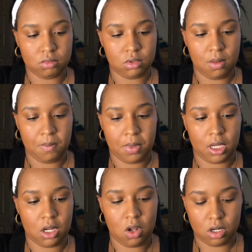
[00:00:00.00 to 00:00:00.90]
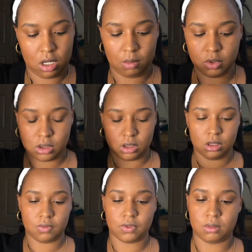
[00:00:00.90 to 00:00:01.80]
I'm gonna pack it on. I'm using a
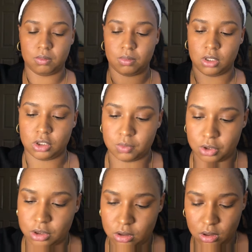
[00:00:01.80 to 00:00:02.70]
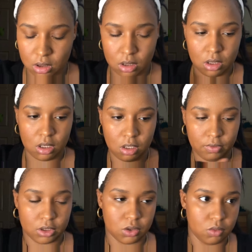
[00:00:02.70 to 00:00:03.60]
different blush brush. I
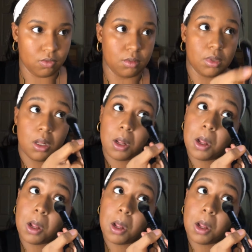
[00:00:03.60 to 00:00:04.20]
like 2 of them.